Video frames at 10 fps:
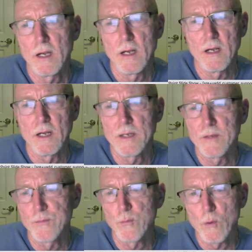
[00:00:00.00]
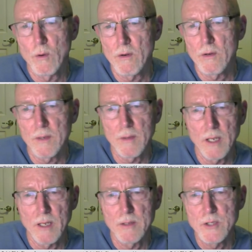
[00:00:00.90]
For
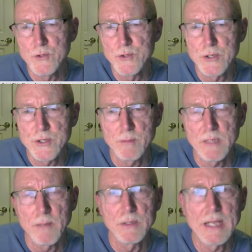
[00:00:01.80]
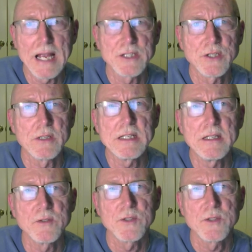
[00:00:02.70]
users to be able to actually,